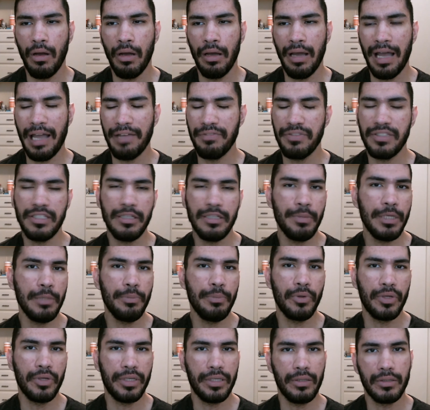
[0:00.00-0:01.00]
I've seen
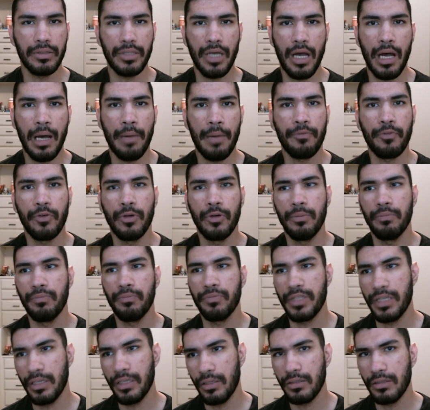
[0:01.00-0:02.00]
people guild hop from
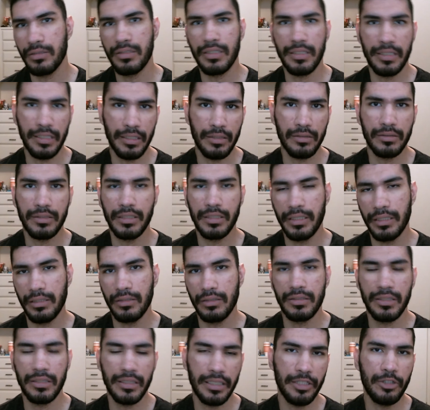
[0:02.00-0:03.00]
guild to guild to
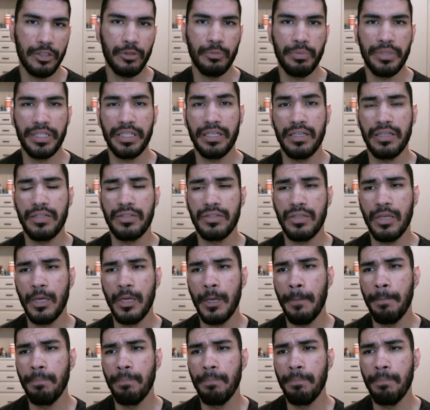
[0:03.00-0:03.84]
guild to guild because,